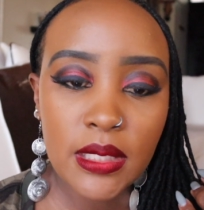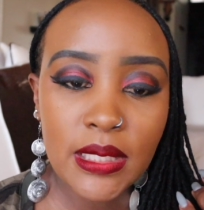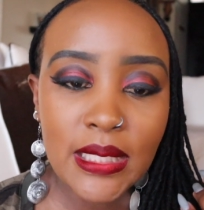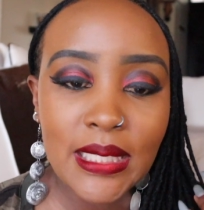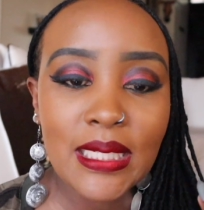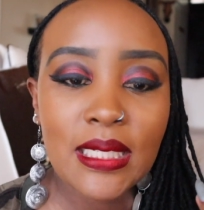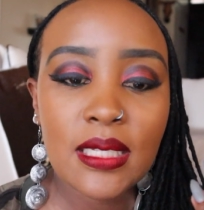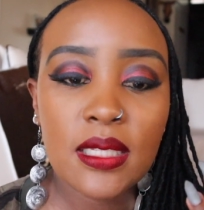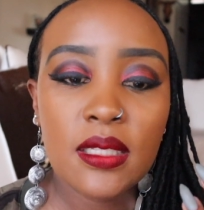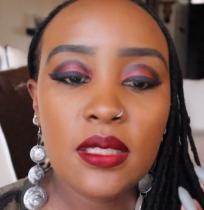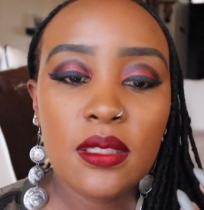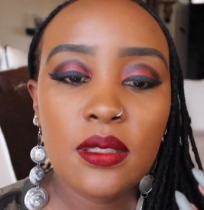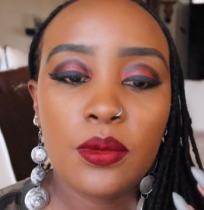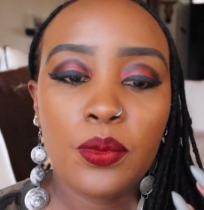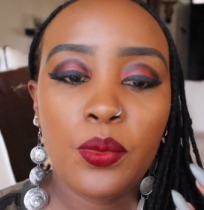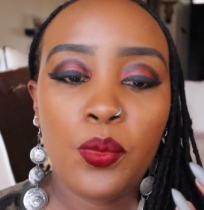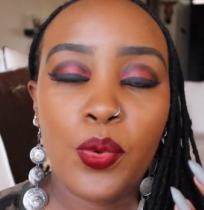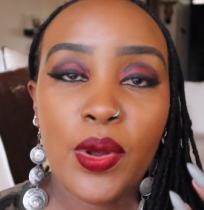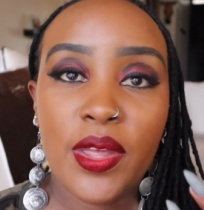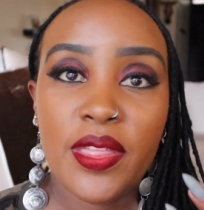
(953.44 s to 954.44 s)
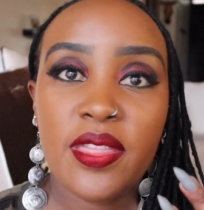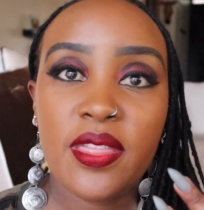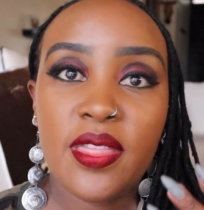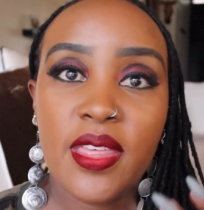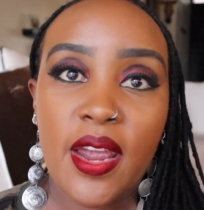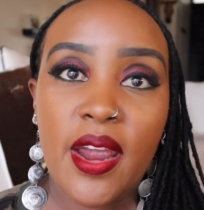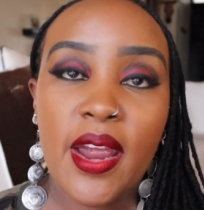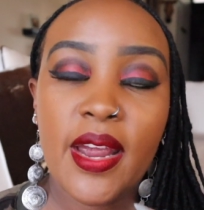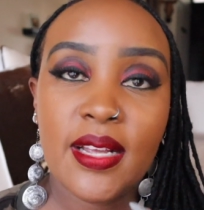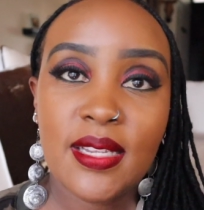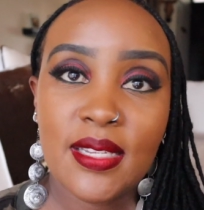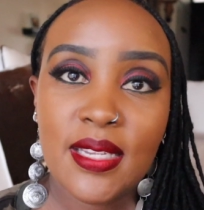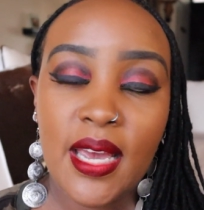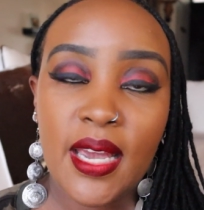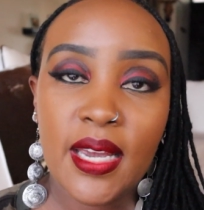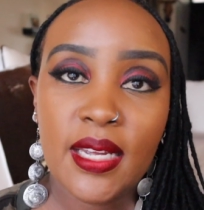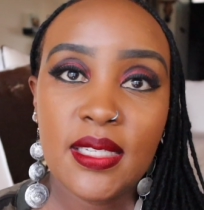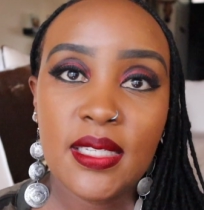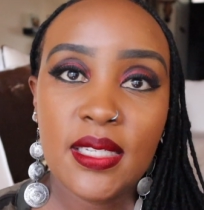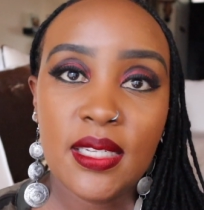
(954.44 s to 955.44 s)
deal with their
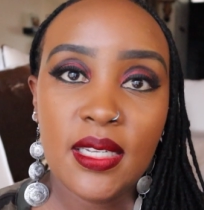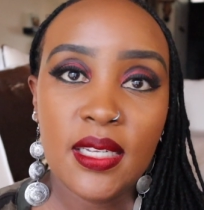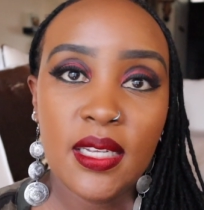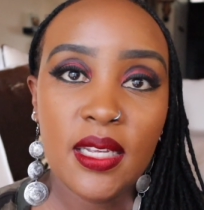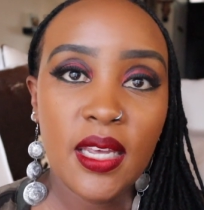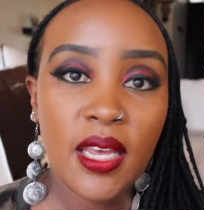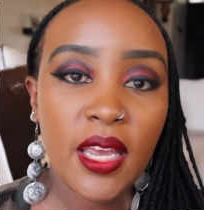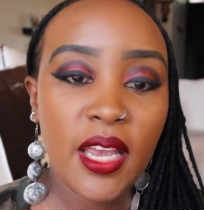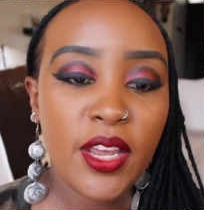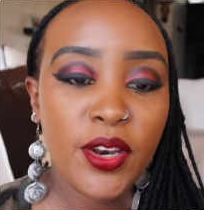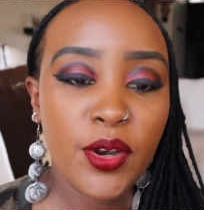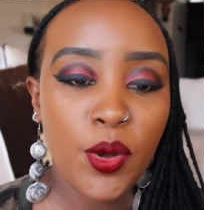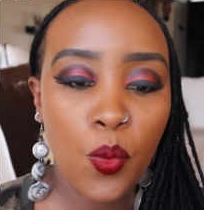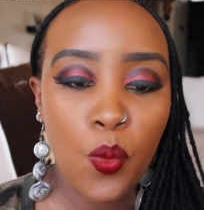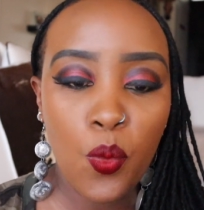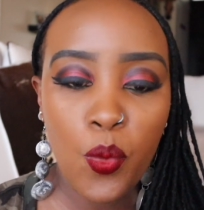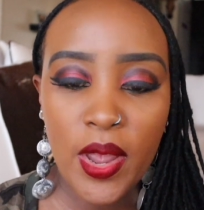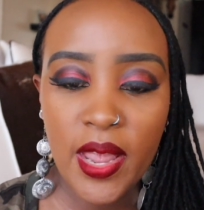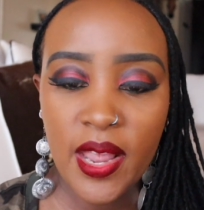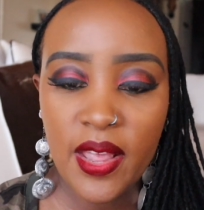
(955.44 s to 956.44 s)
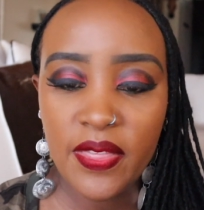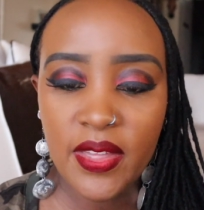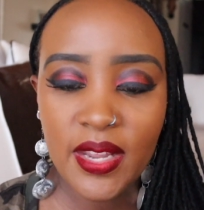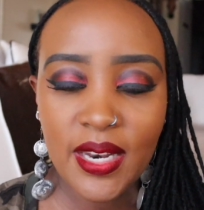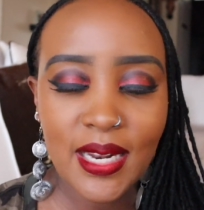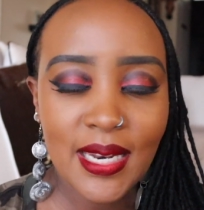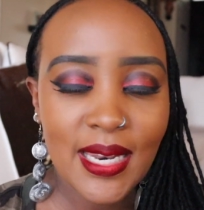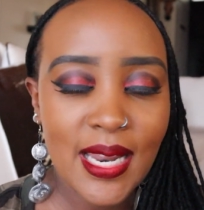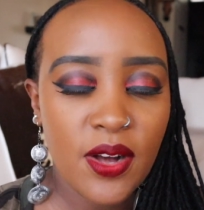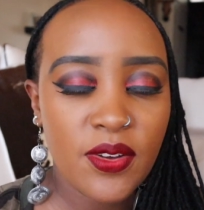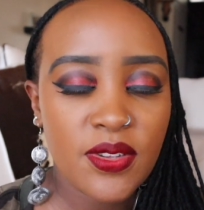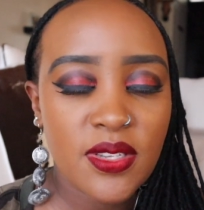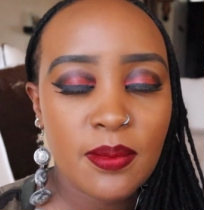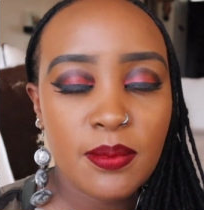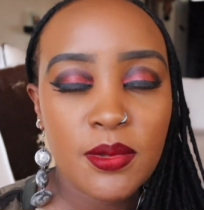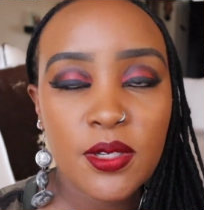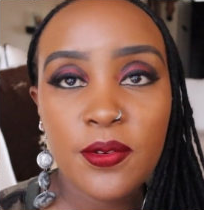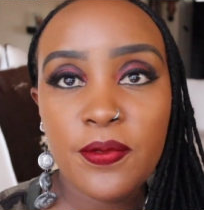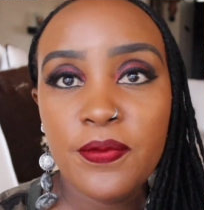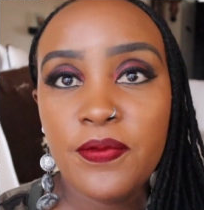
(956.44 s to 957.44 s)
anxiety in a way that allows
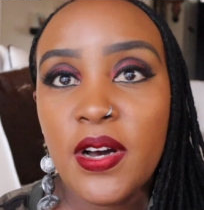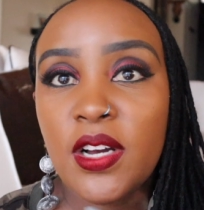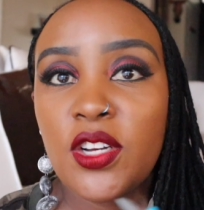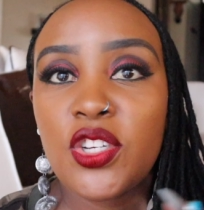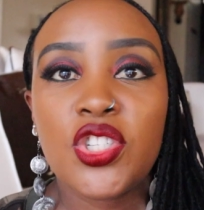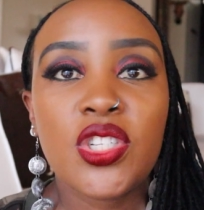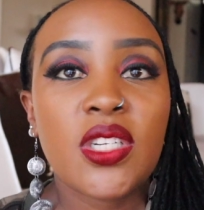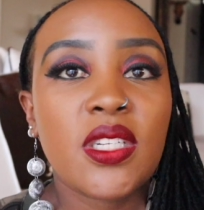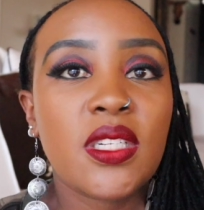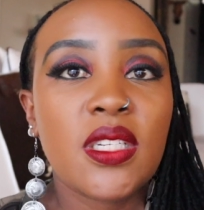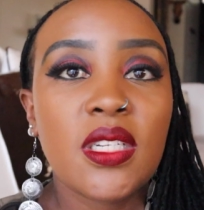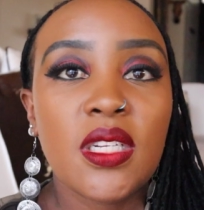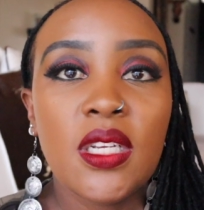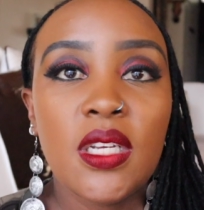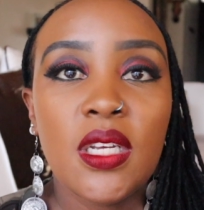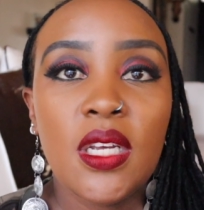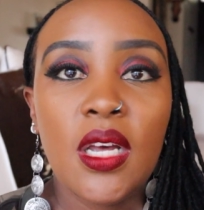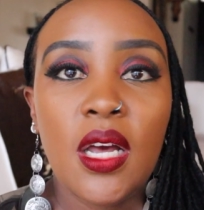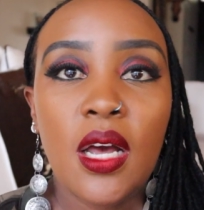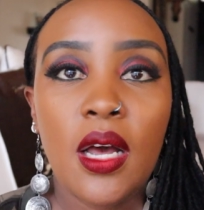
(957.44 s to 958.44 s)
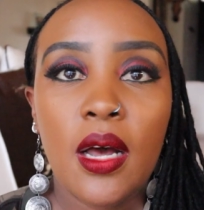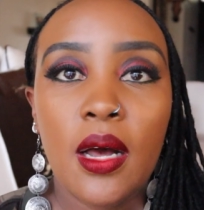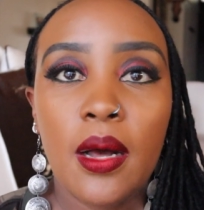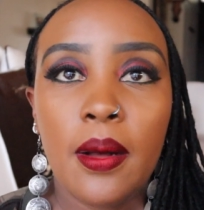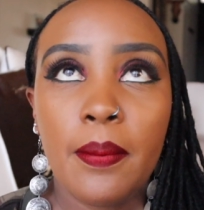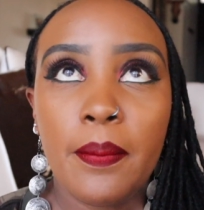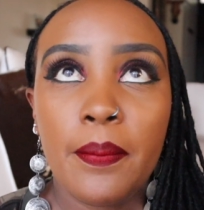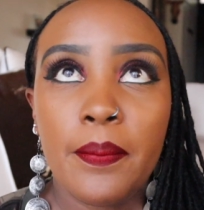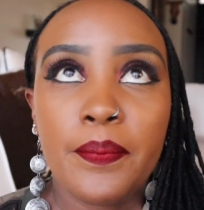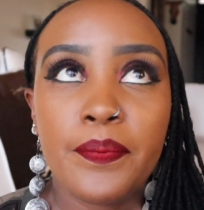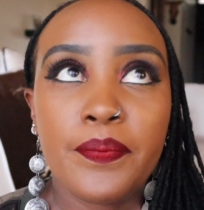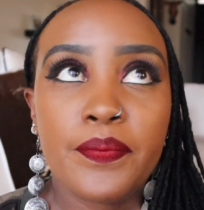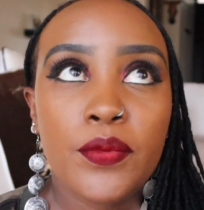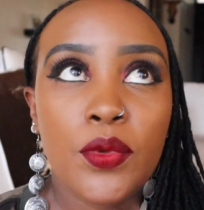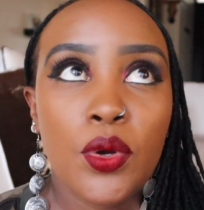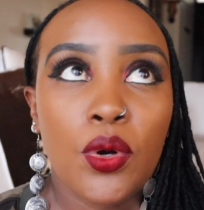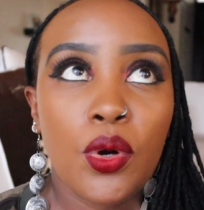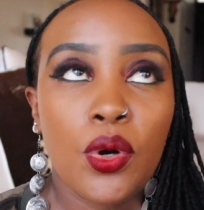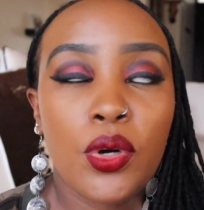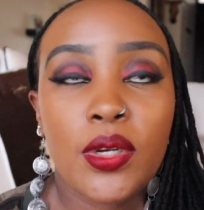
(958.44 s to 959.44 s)
them to function on
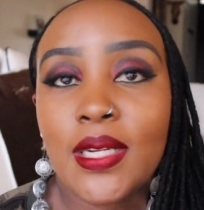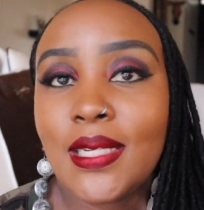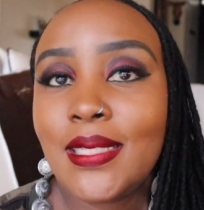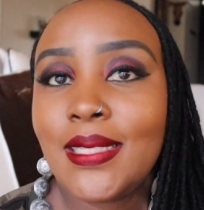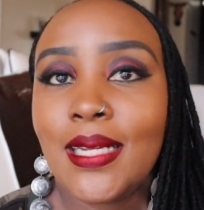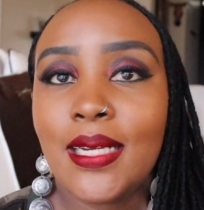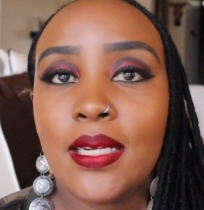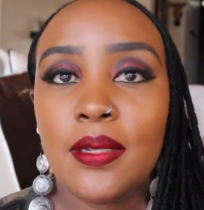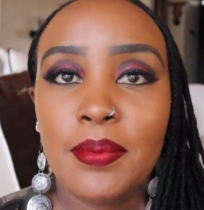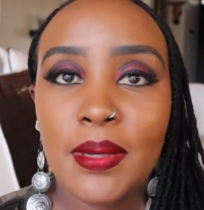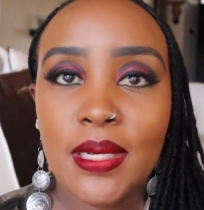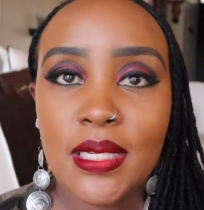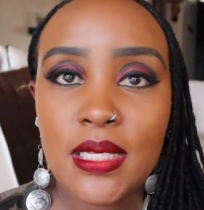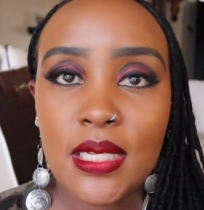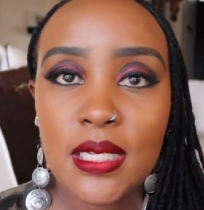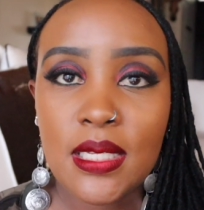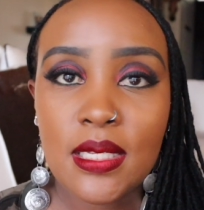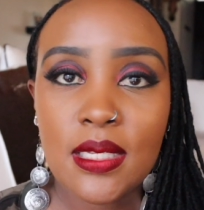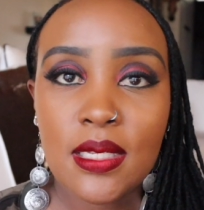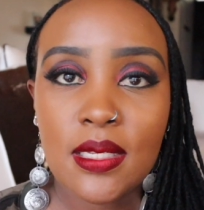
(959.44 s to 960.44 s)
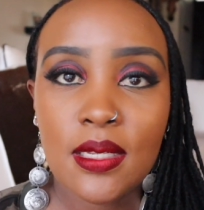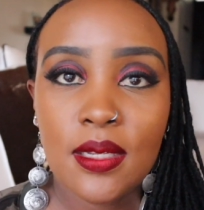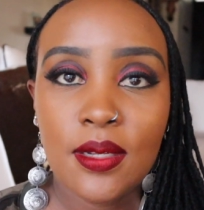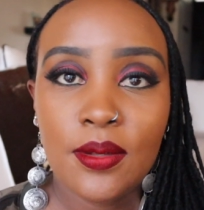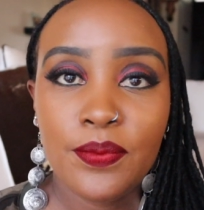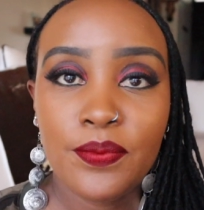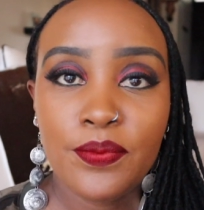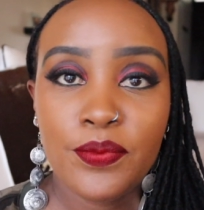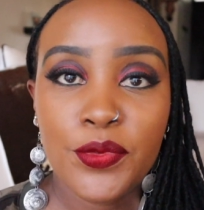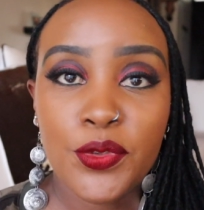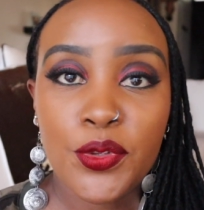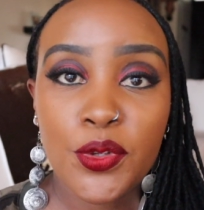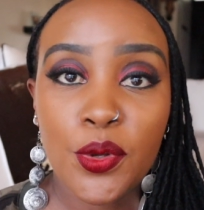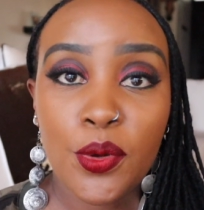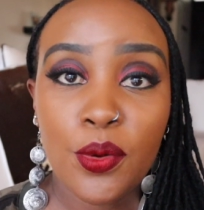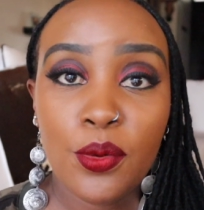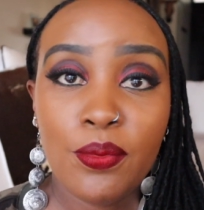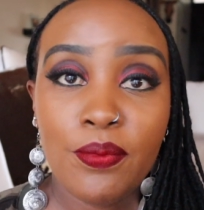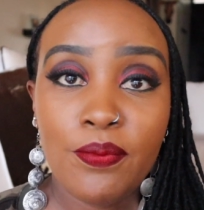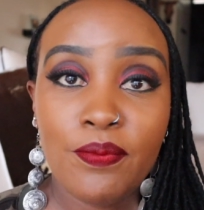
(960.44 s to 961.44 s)
a daily basis.
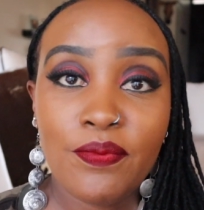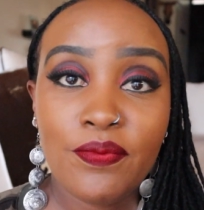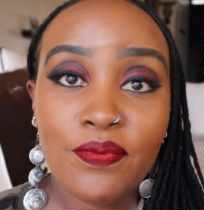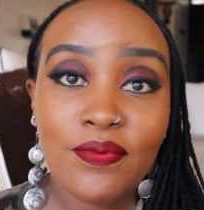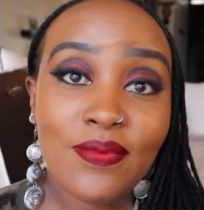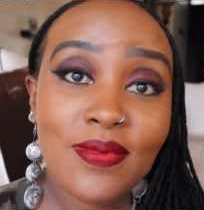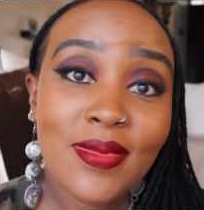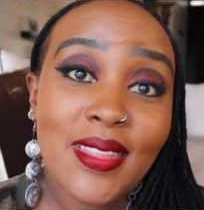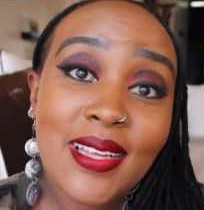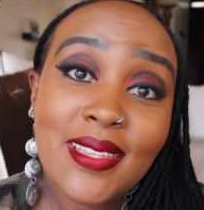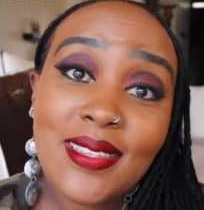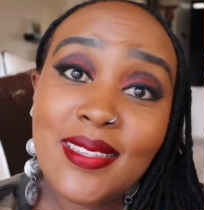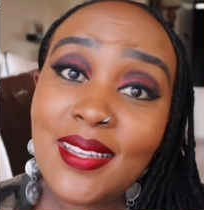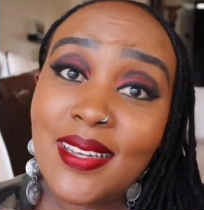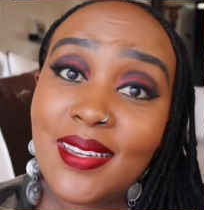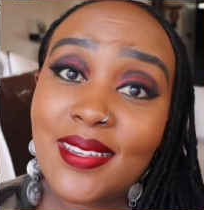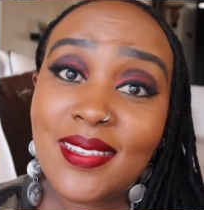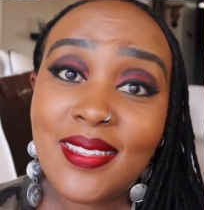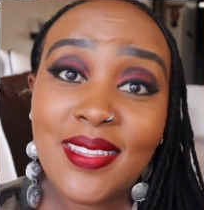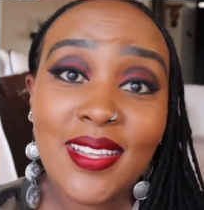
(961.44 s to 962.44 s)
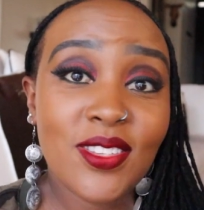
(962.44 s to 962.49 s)
So that's it.